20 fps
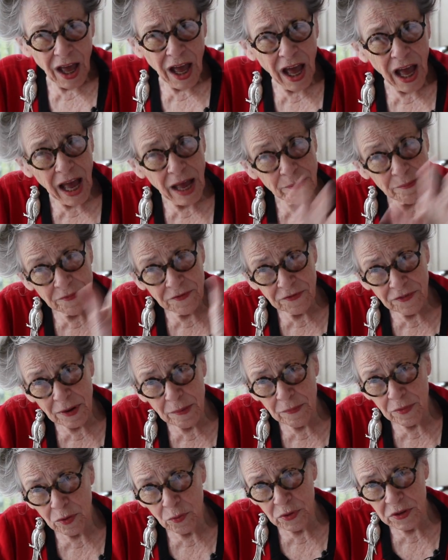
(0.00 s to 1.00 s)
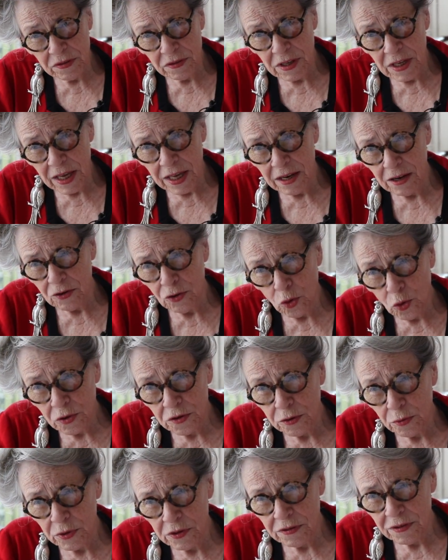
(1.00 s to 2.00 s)
I'm from Louisiana,
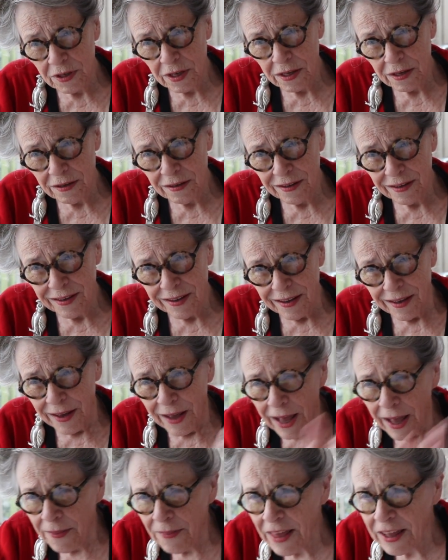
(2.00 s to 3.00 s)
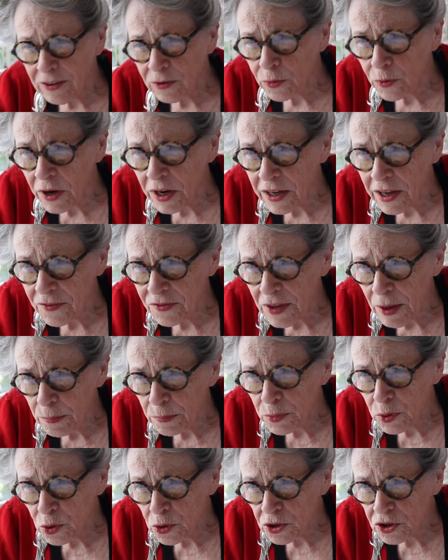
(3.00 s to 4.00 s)
North Louisiana, and that's where I got
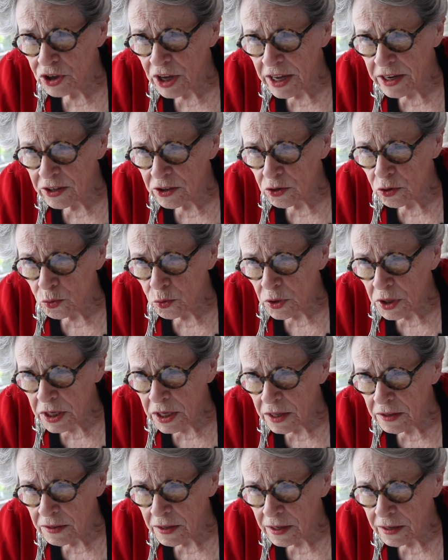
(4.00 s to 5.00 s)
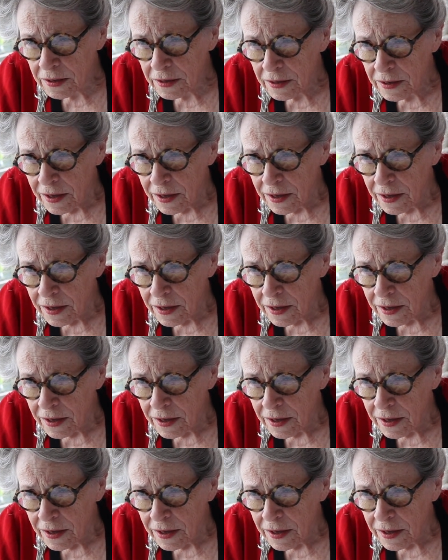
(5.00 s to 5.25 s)
that puritanical work ethic.